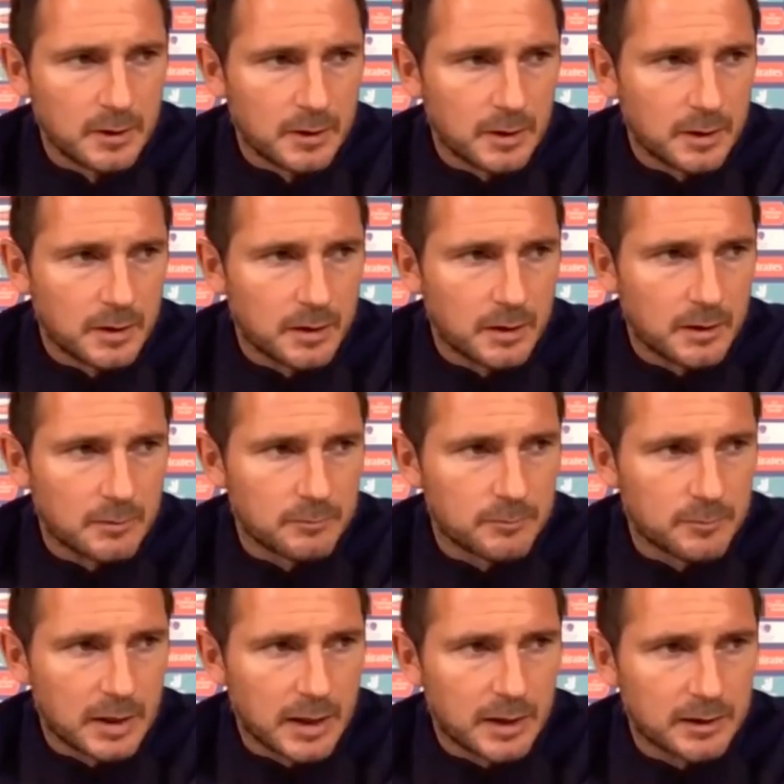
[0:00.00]

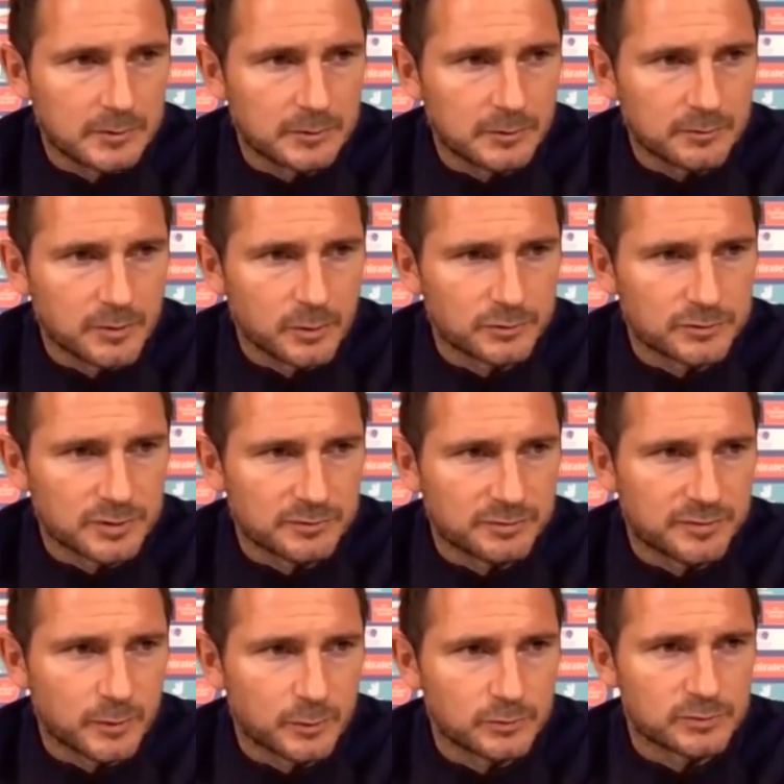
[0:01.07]
And of course, it
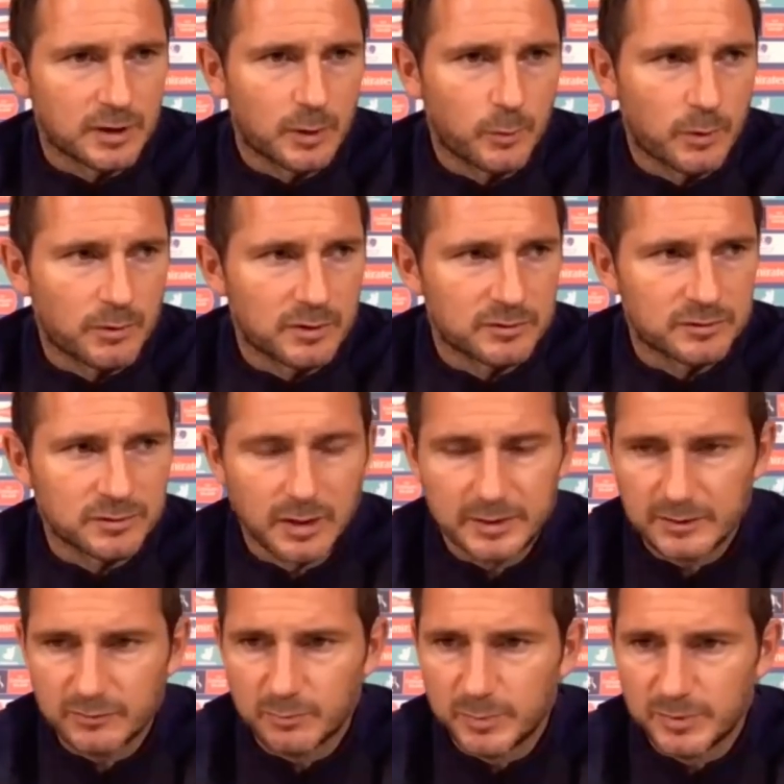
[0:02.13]
feels like we're in a slightly
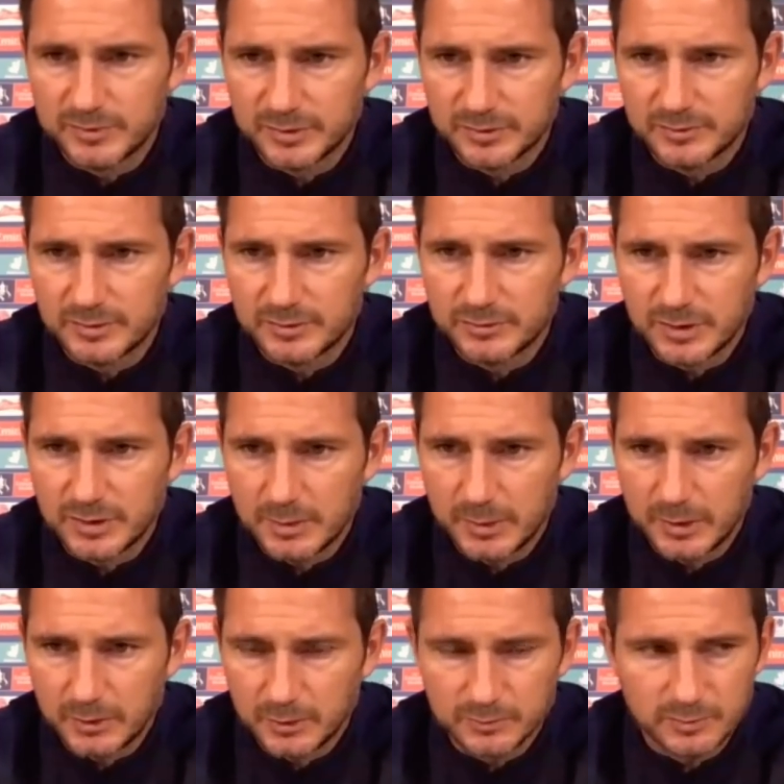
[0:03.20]
different position this year
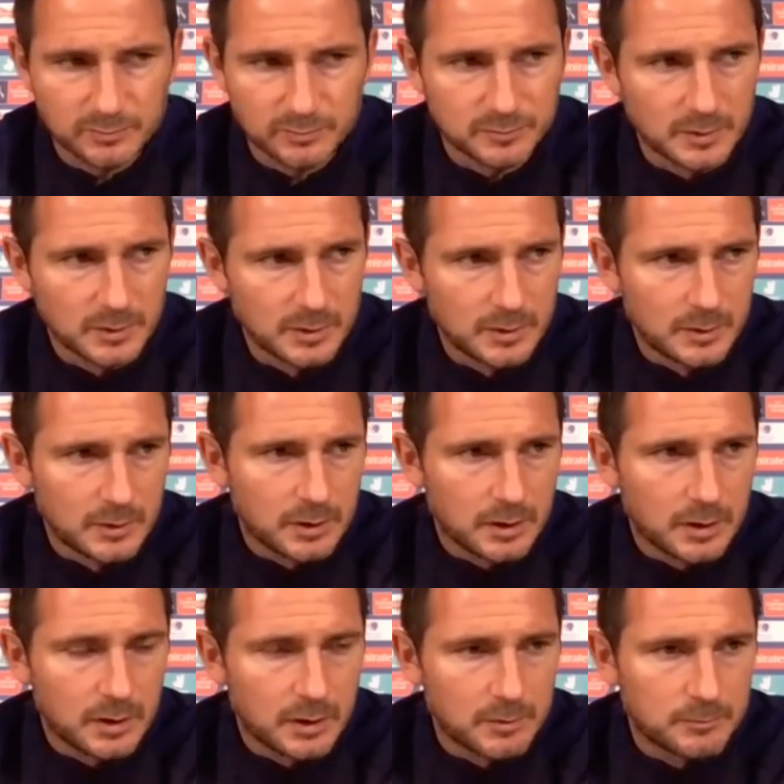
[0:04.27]
because of
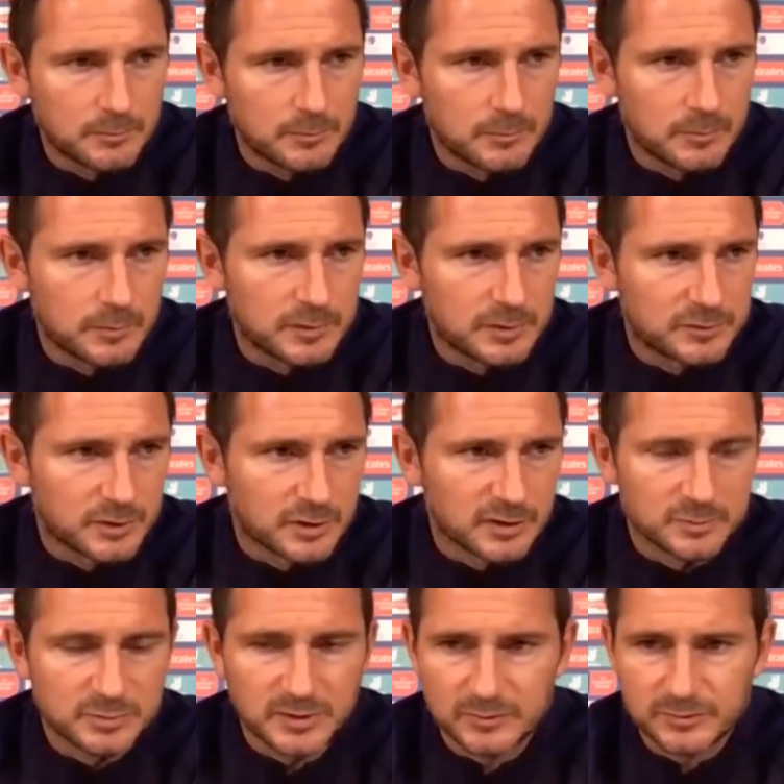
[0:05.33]
the
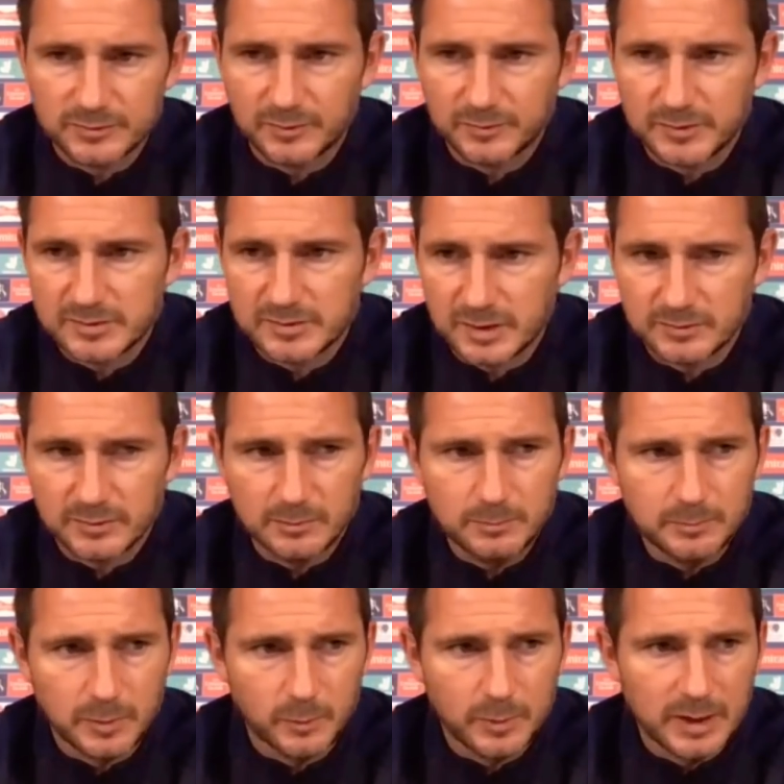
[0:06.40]
circumstances of the season.
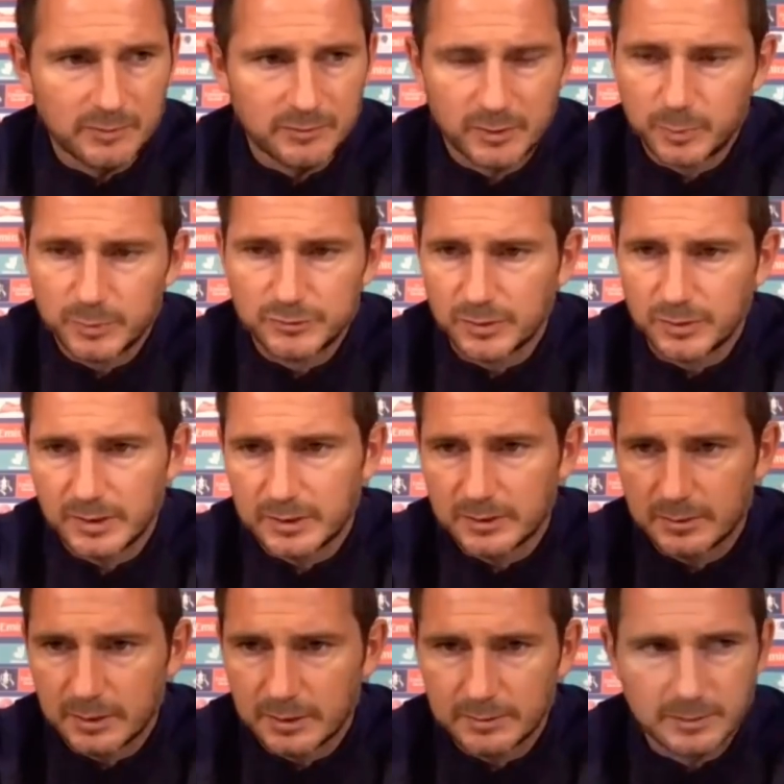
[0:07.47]
But we have an opportunity,
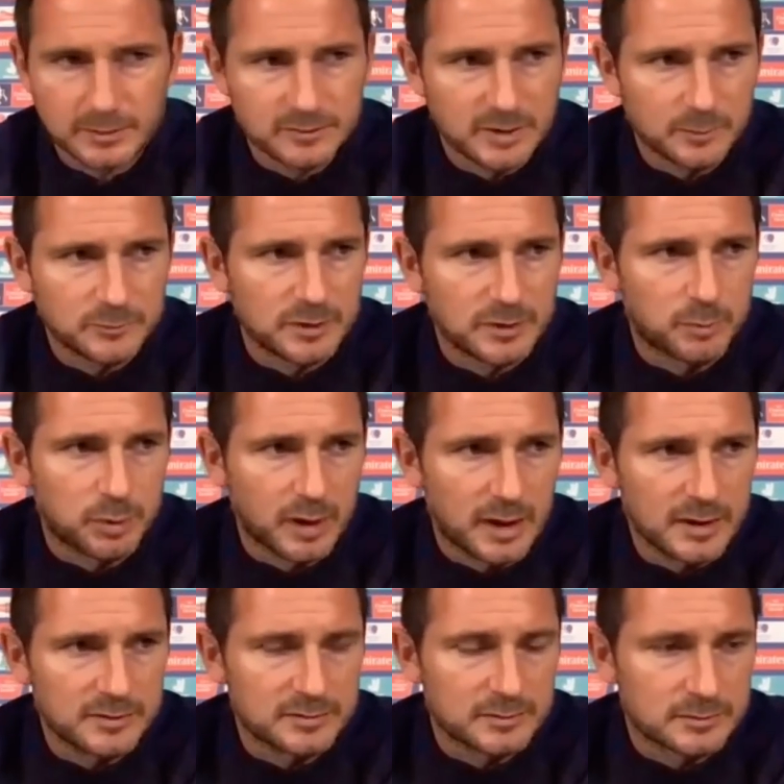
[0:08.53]
and it's up to the
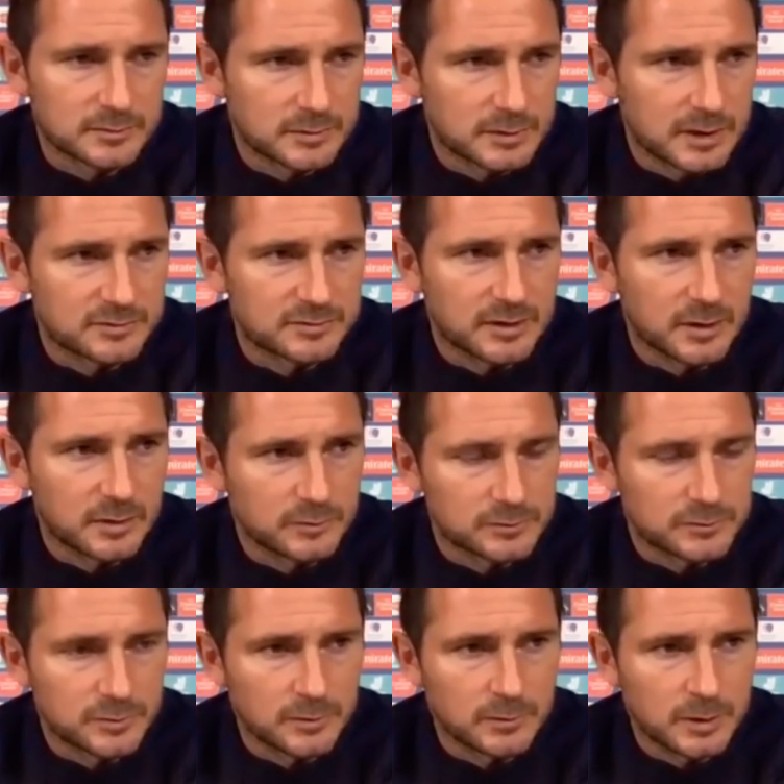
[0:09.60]
players and ourselves
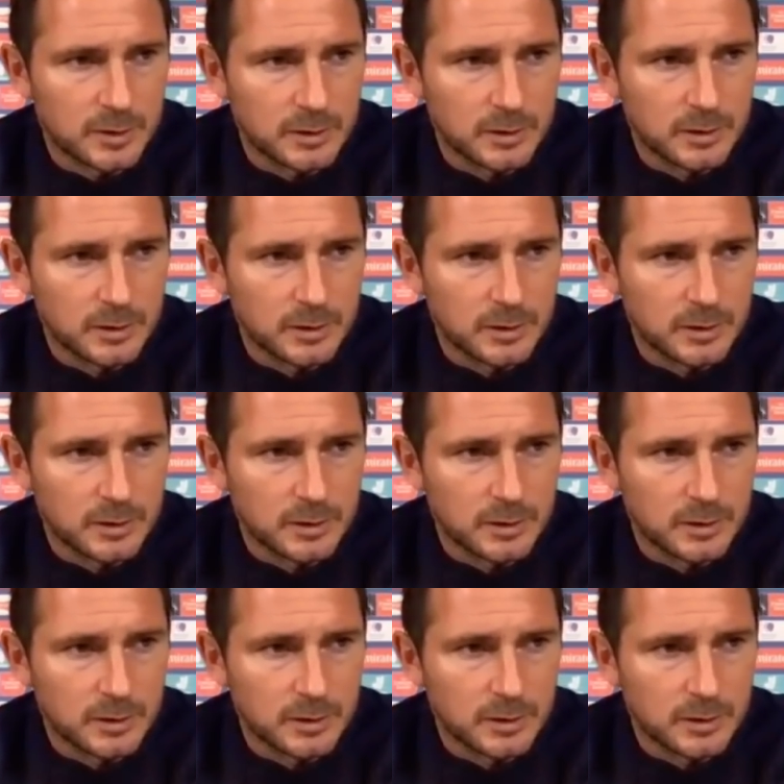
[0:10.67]
to